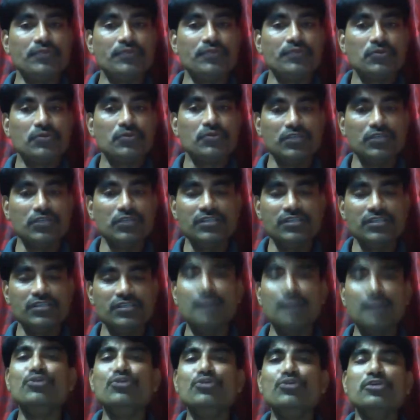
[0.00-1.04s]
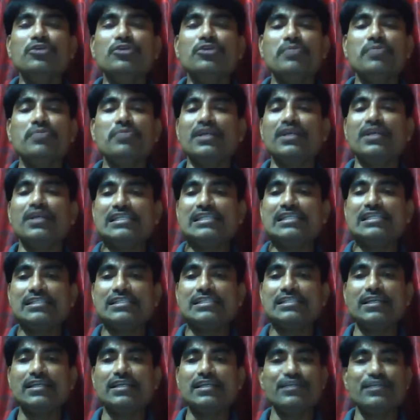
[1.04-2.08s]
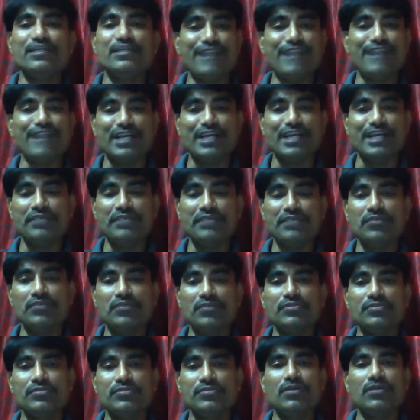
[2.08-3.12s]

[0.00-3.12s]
So this is how you need to pay attention, that in finite verbs,